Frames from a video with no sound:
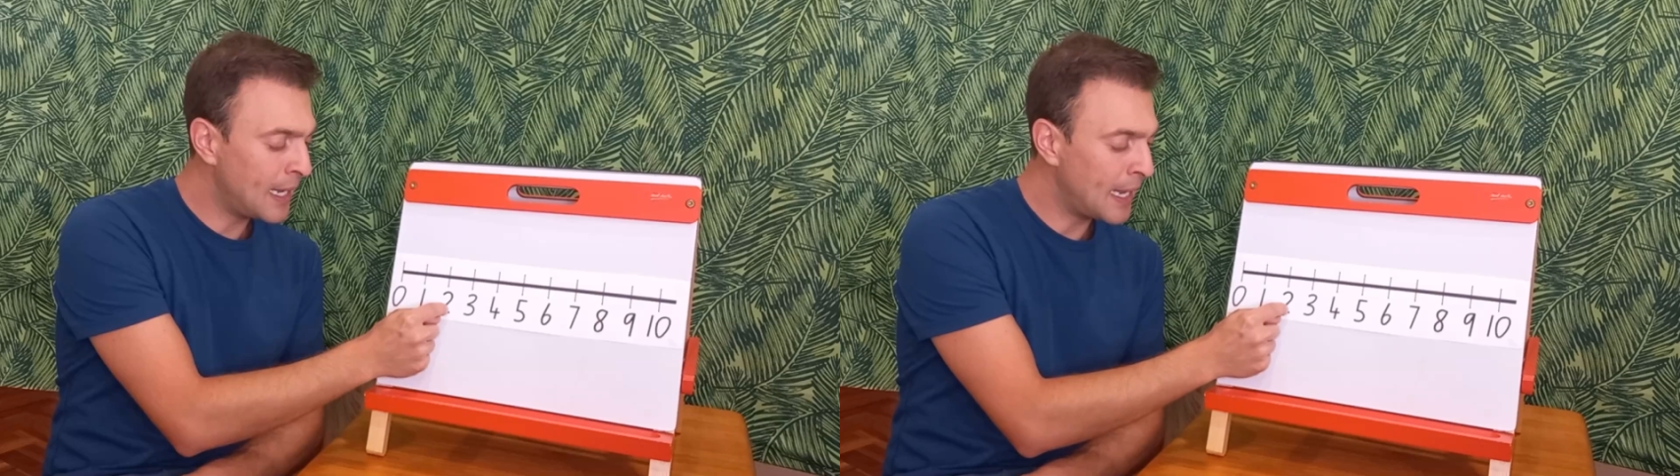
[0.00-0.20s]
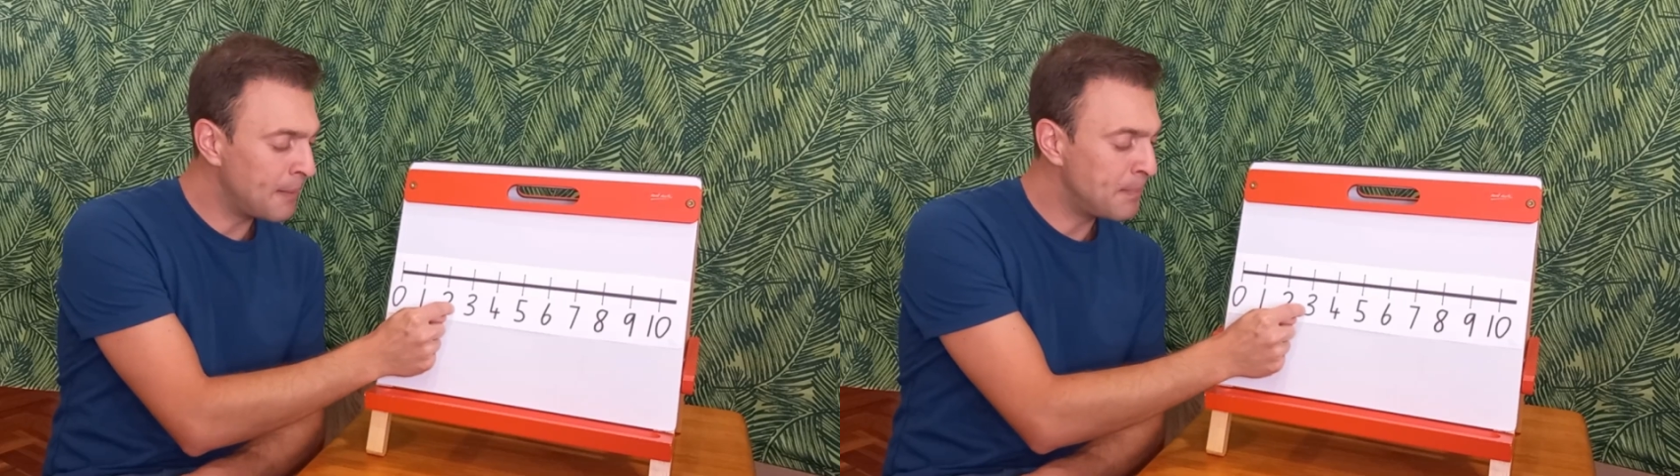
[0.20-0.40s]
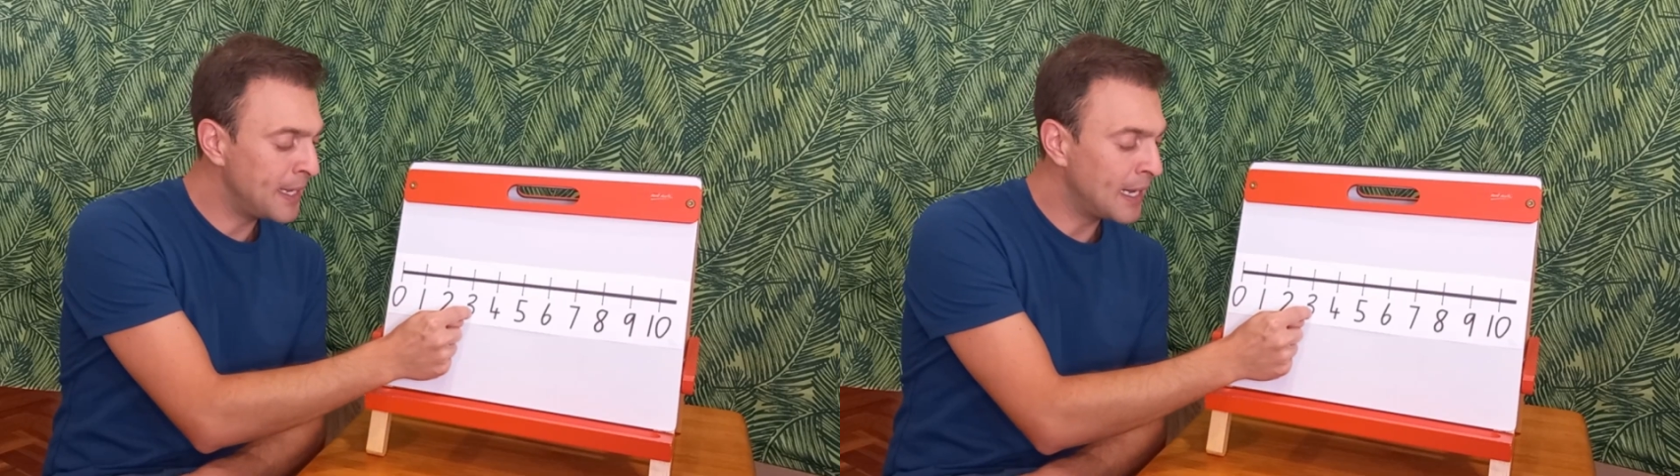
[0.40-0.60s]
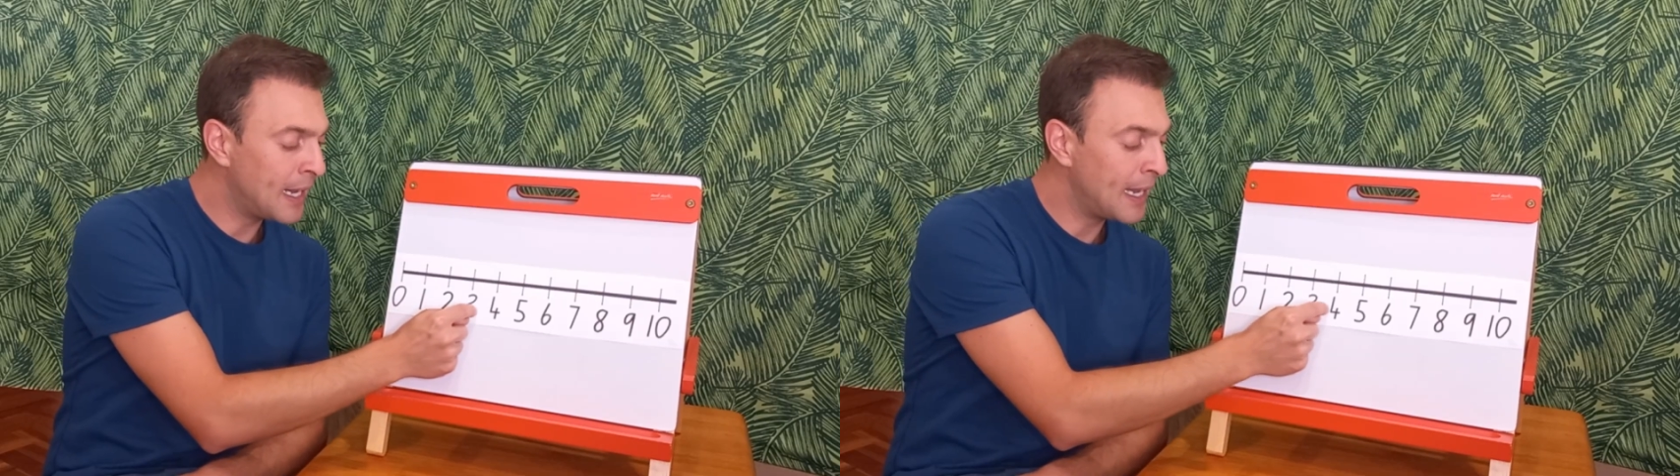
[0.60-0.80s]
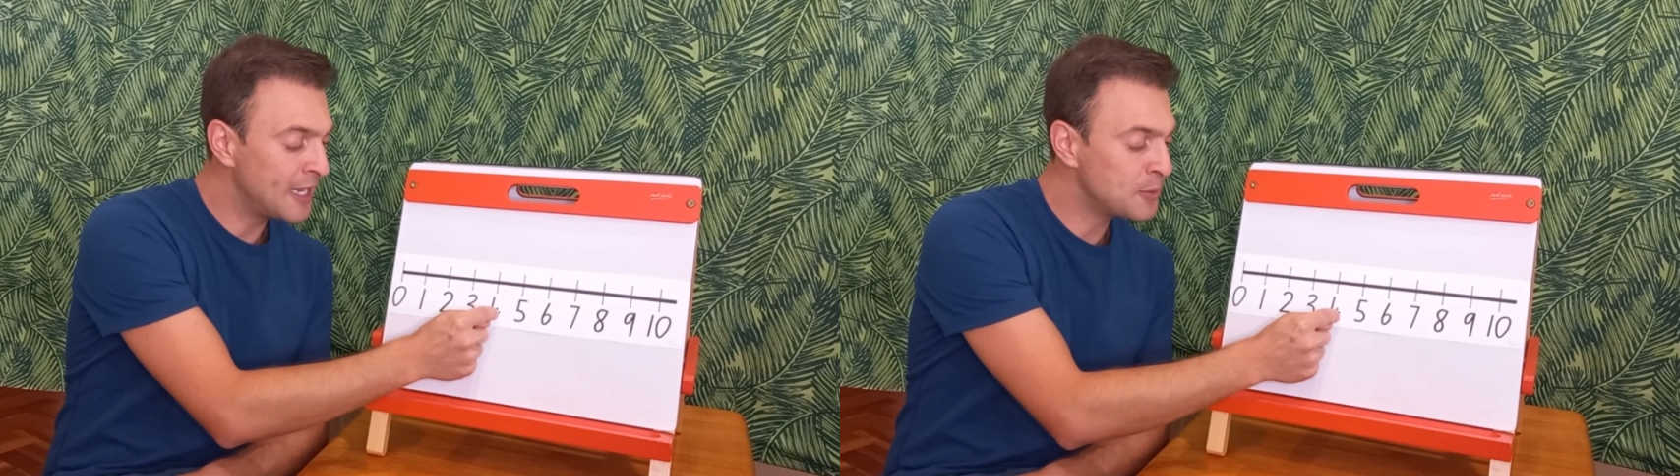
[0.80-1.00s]
and bigger
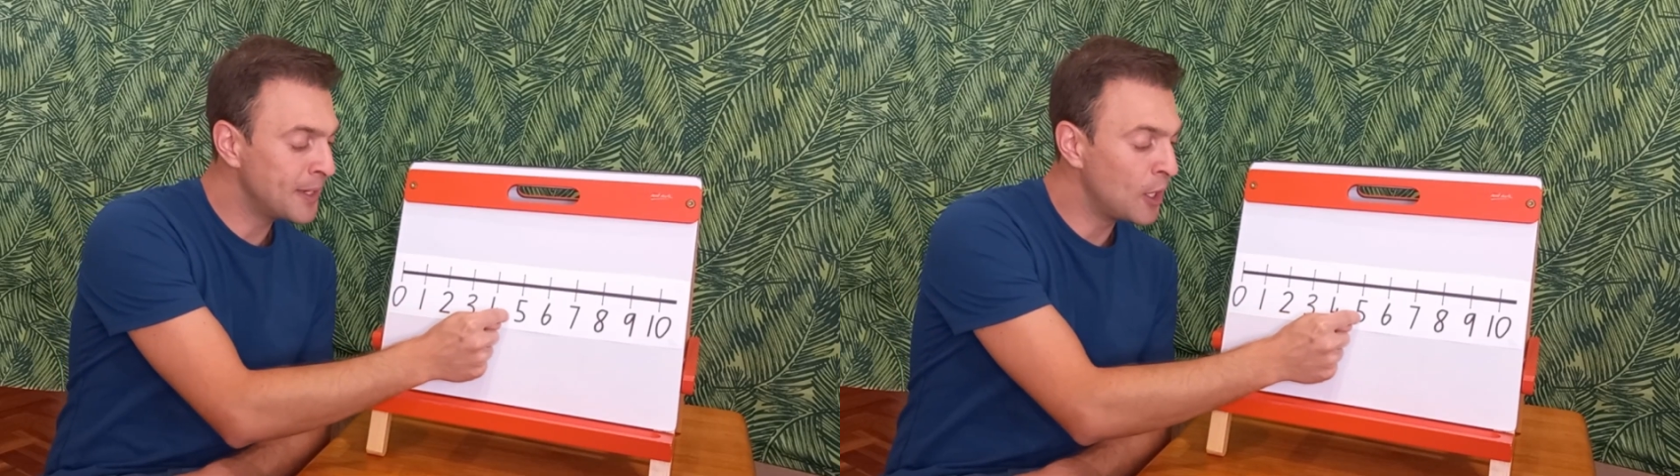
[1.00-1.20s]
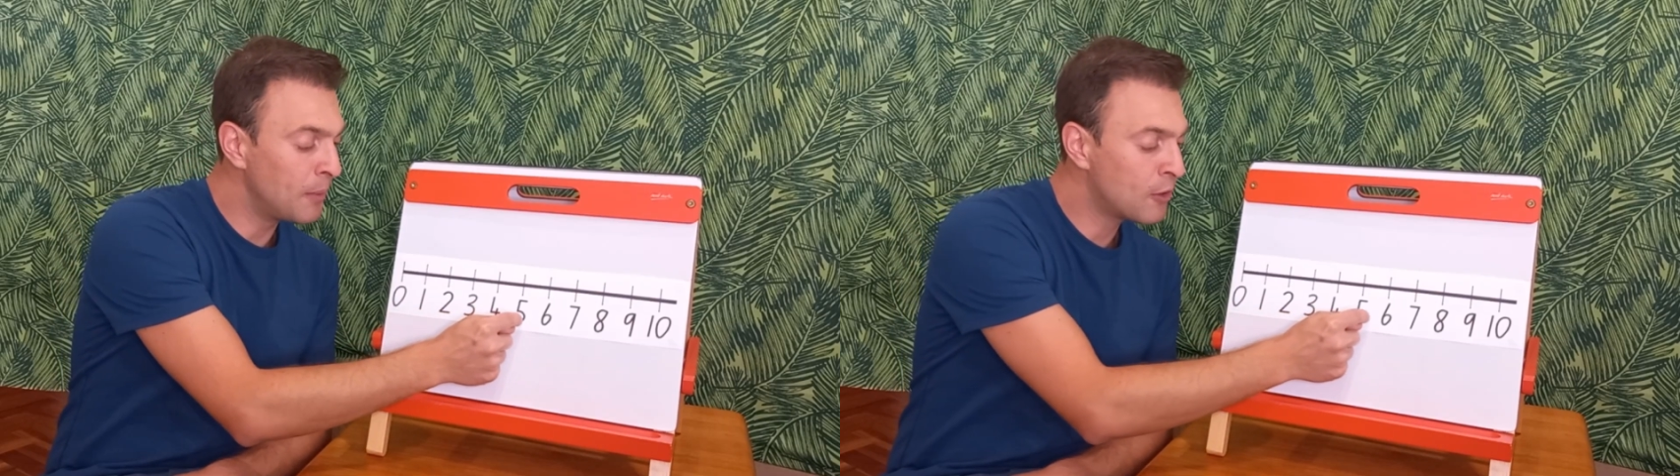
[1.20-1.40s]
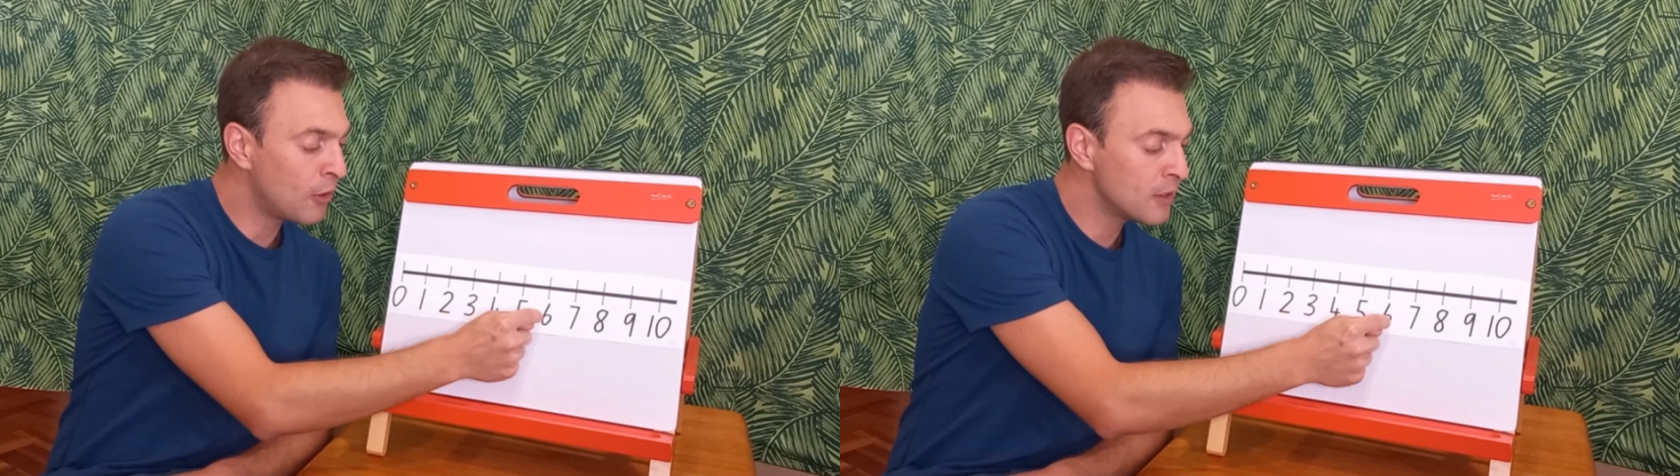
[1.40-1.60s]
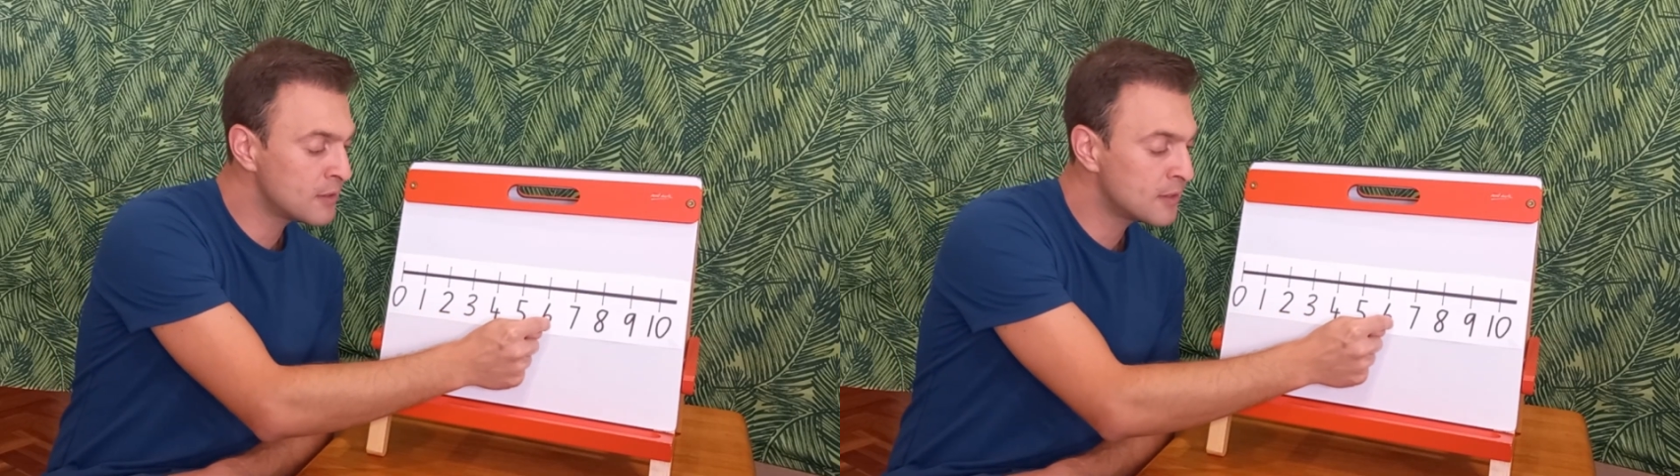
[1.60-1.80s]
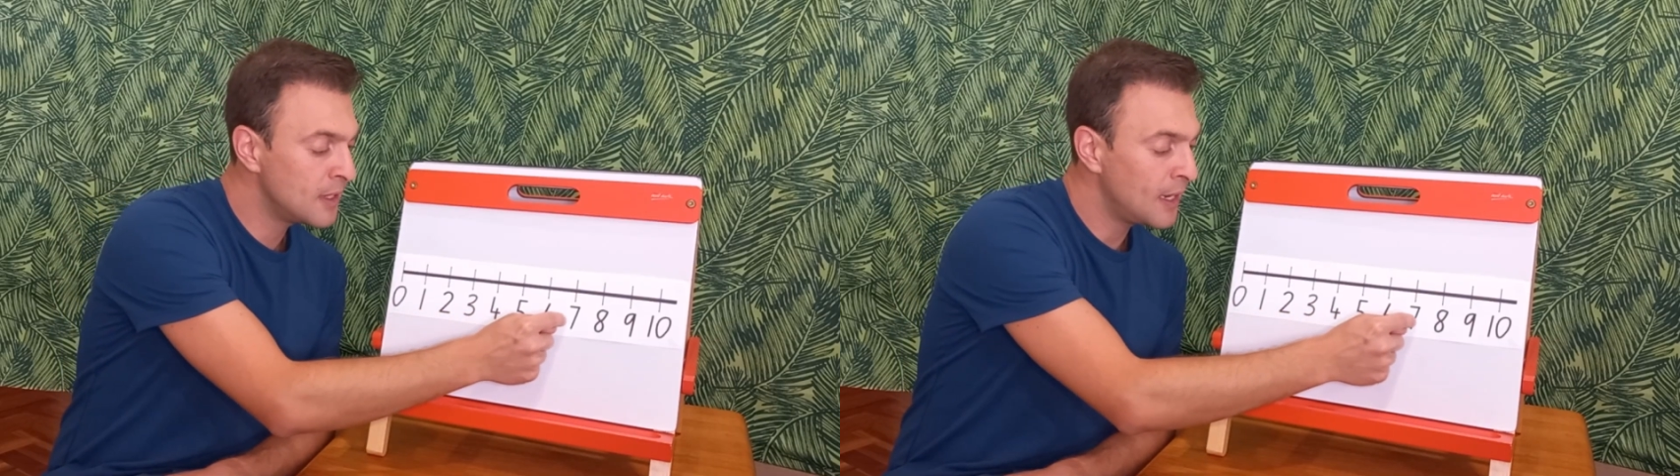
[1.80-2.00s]
as we go across